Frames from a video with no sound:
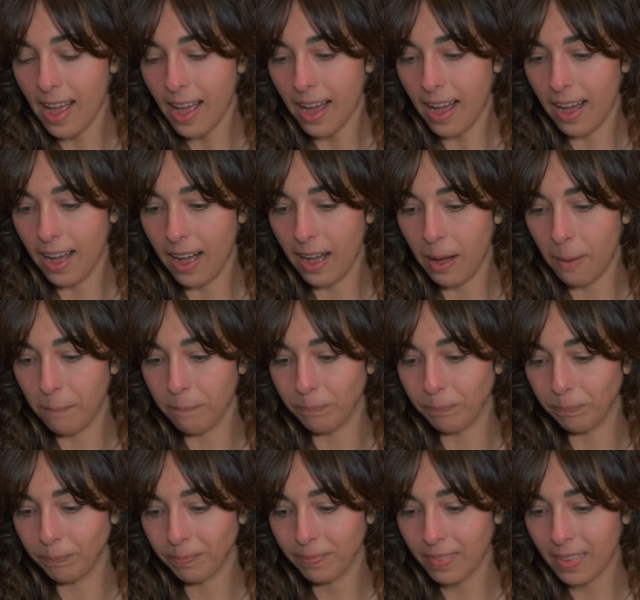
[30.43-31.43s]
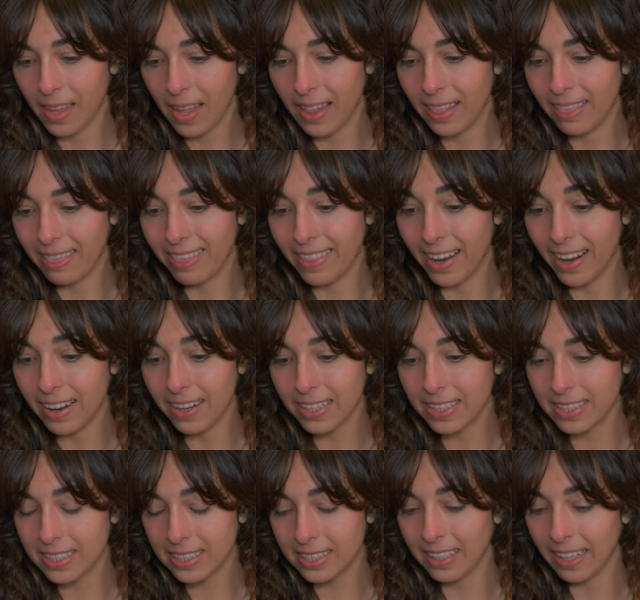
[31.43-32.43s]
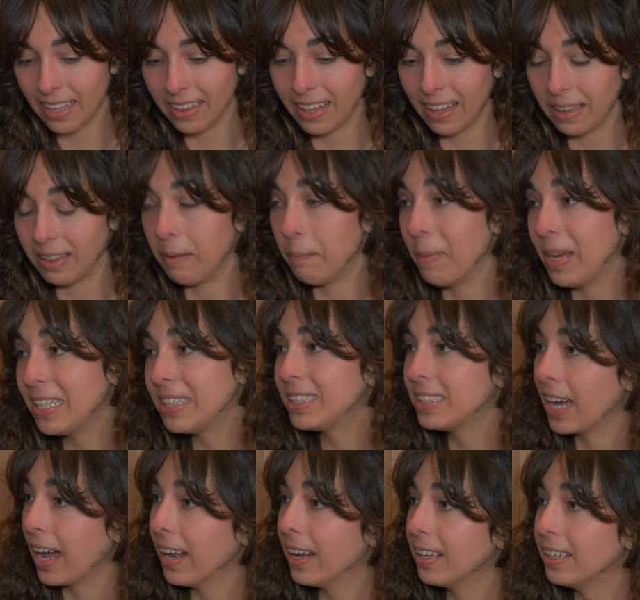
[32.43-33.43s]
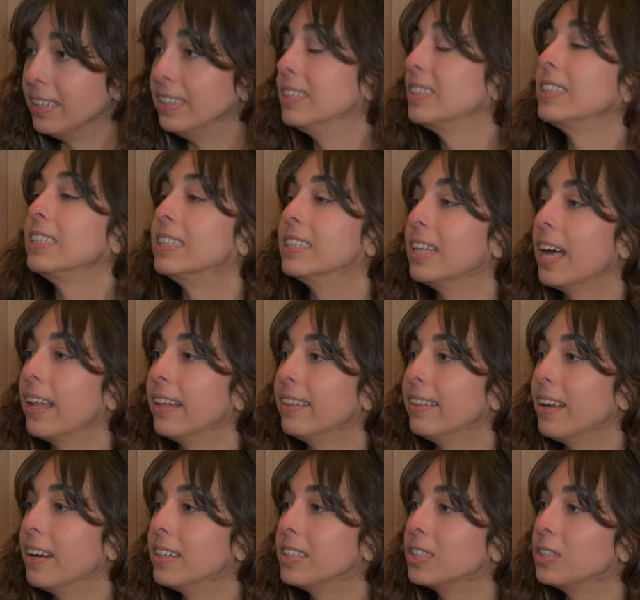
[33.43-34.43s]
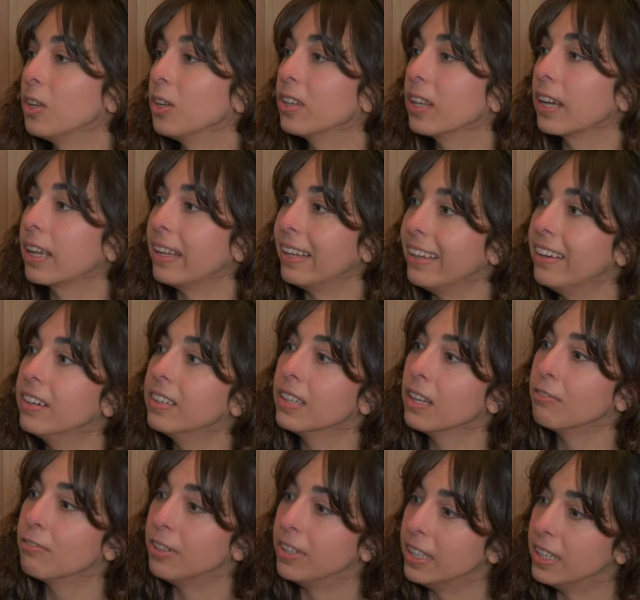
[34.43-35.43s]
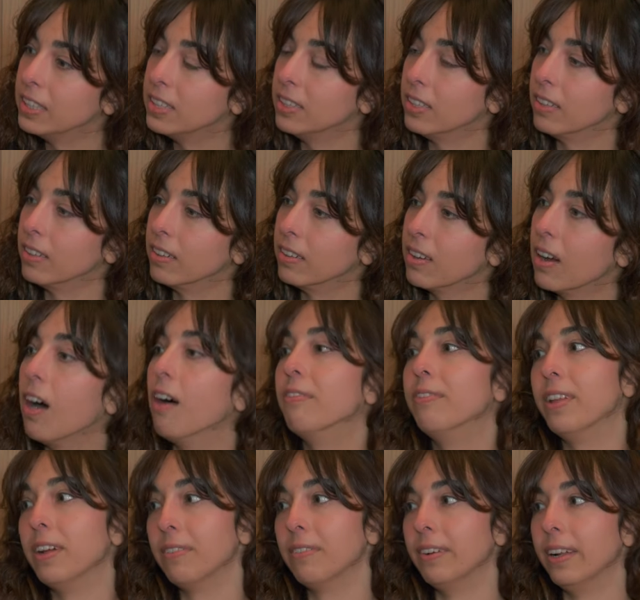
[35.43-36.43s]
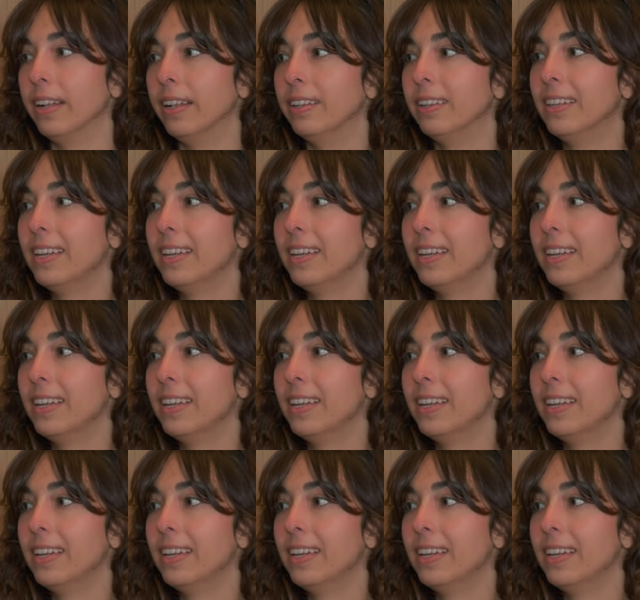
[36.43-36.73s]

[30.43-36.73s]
Um, there is the, the, main challenge is that there is not a clear definition of their role.